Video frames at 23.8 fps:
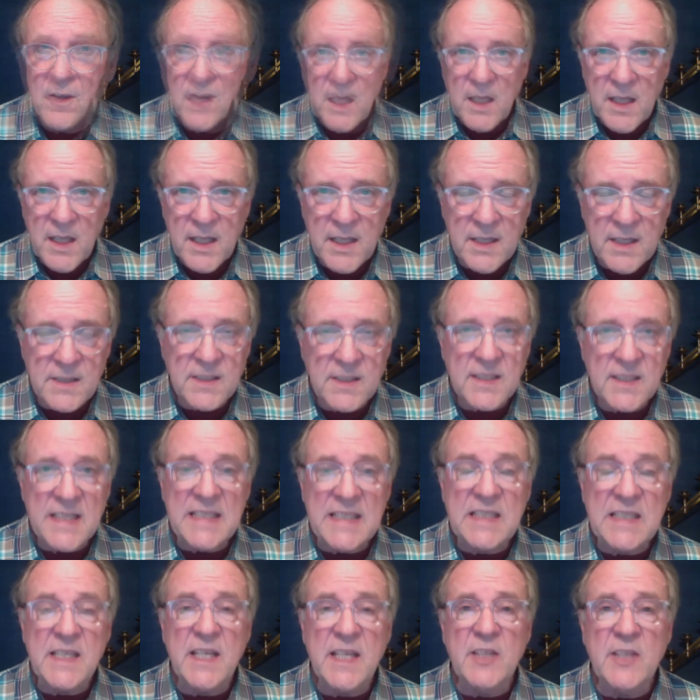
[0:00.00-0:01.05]
It's
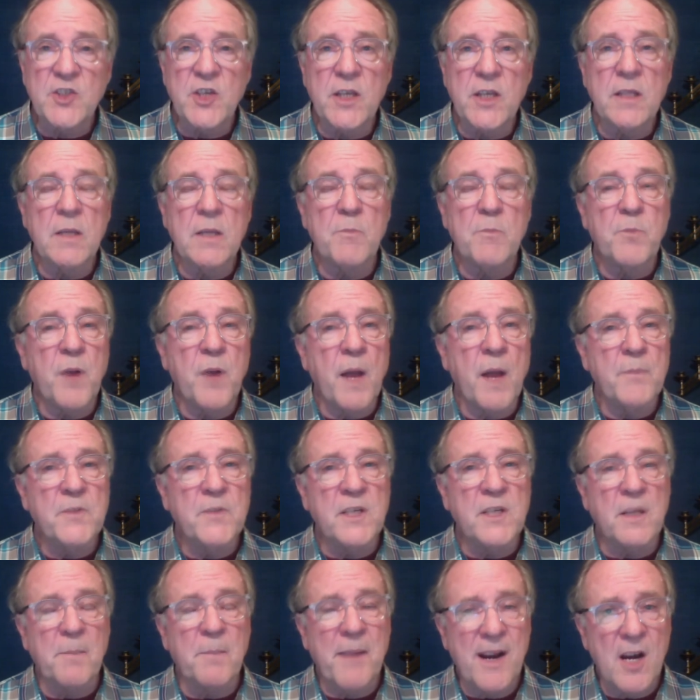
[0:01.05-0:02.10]
this teaching that
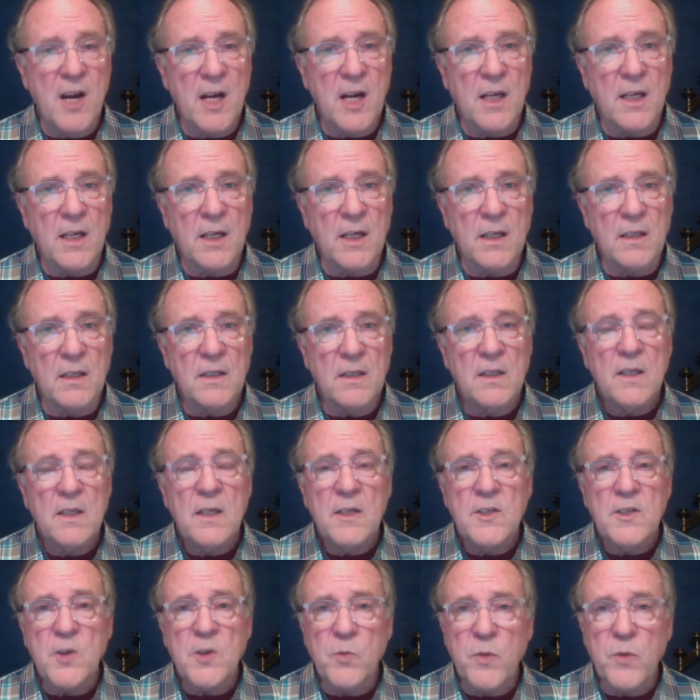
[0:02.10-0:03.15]
prompted America
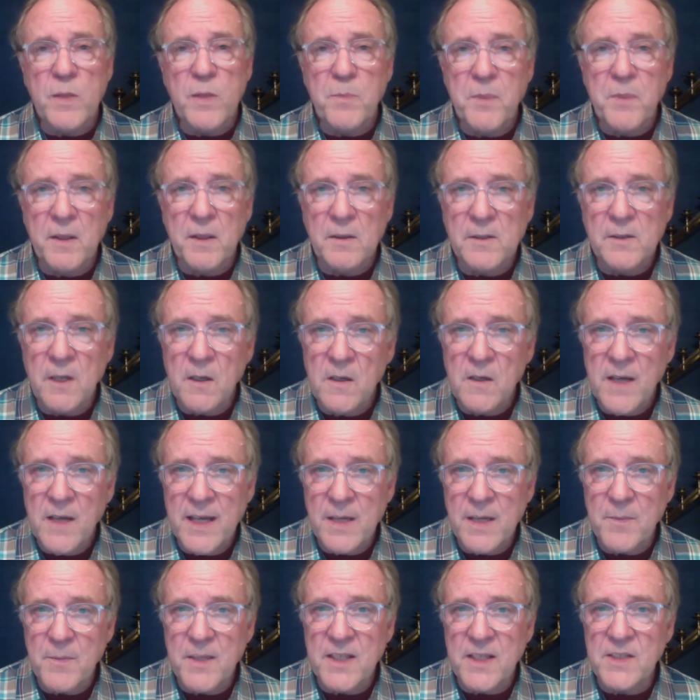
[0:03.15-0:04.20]
to rebuild her
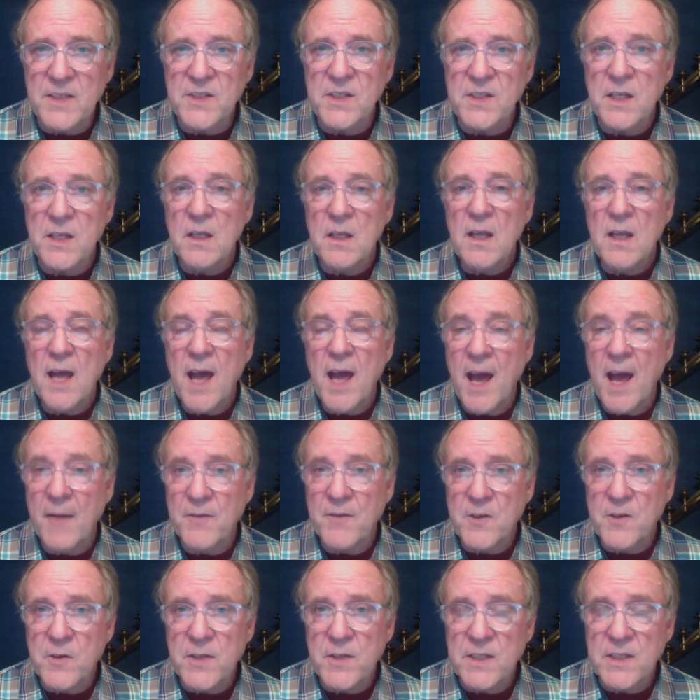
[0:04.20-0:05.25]
enemies
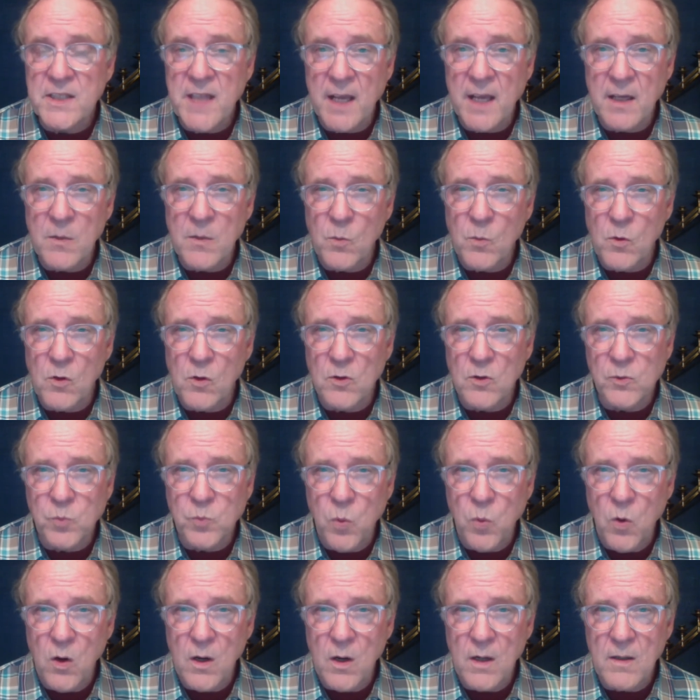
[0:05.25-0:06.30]
after the Second World
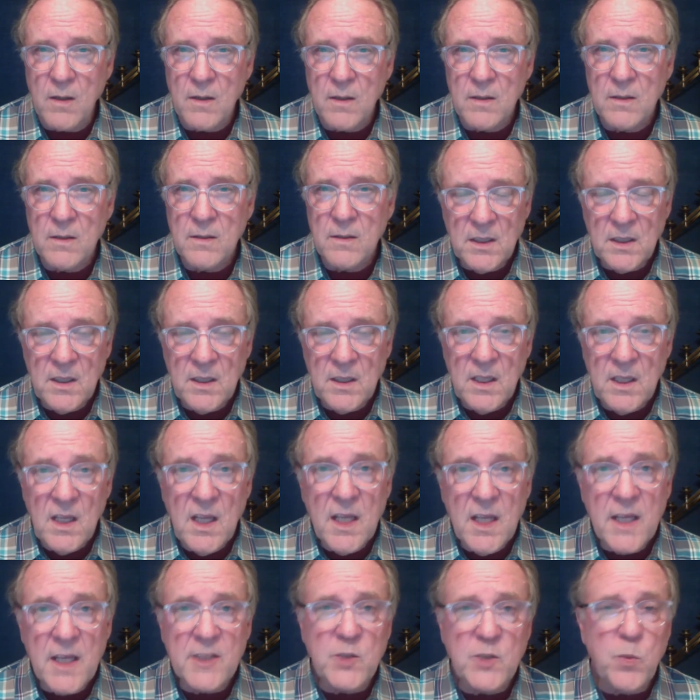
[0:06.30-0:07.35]
War.
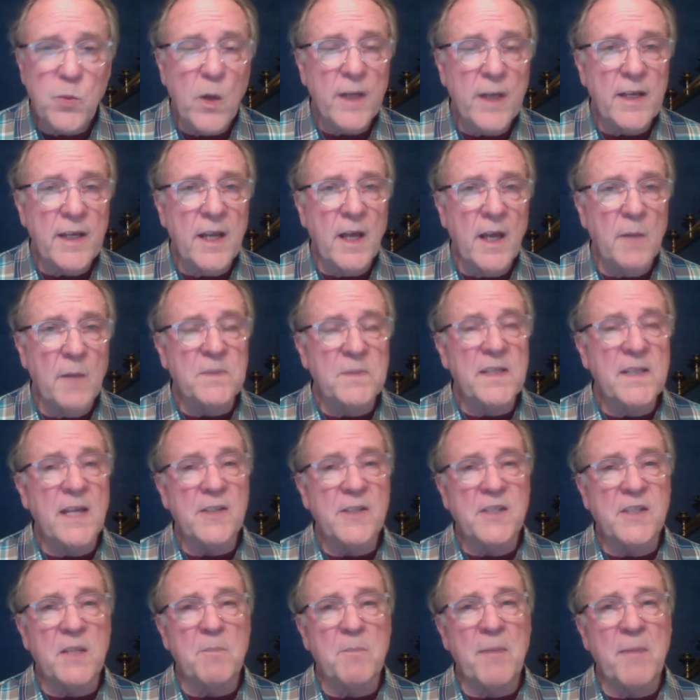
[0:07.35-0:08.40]
It's what helped
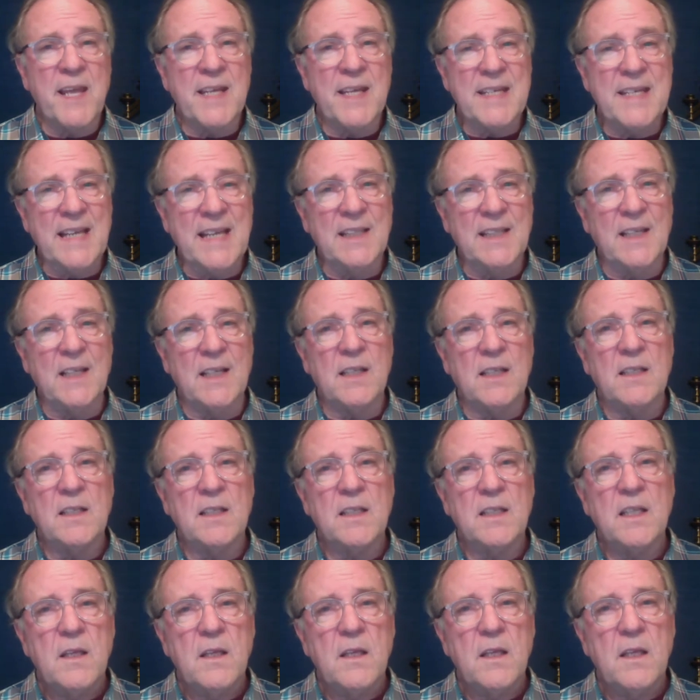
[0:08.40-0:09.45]
Nelson Mandela
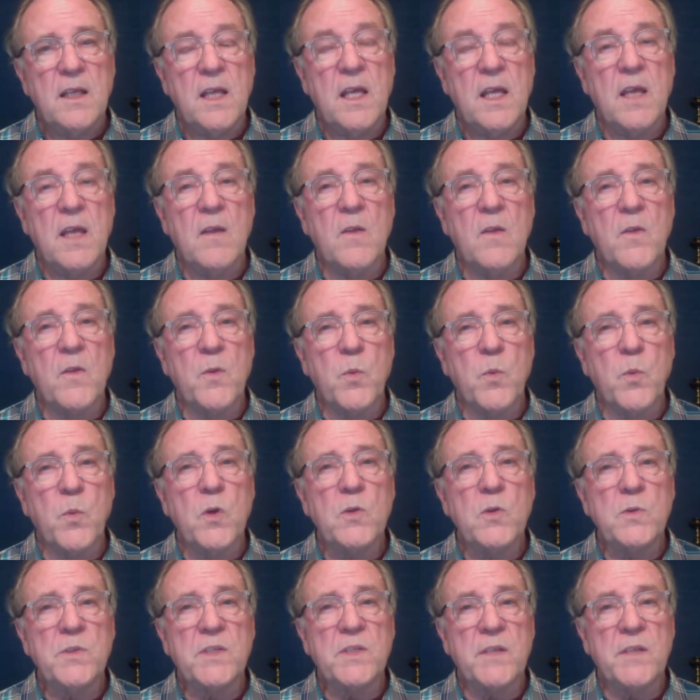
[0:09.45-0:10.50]
heal the
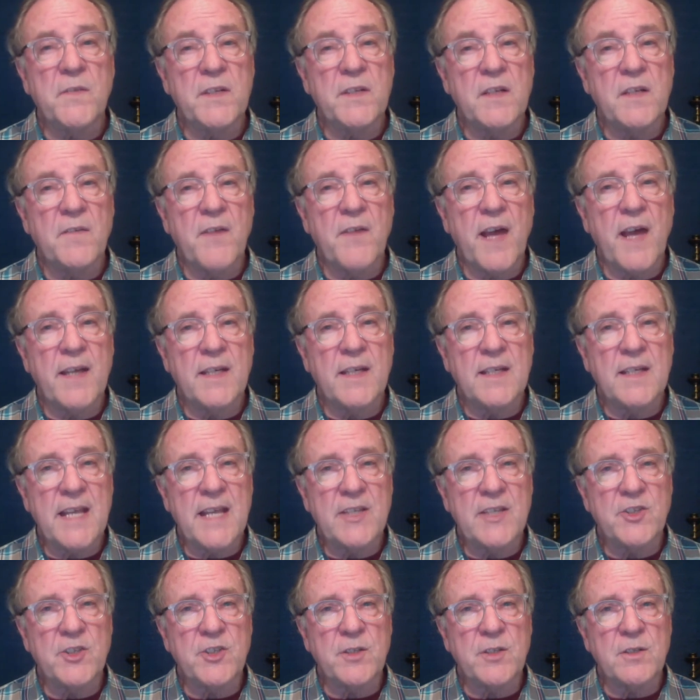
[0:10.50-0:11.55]
wounds of a divided nation.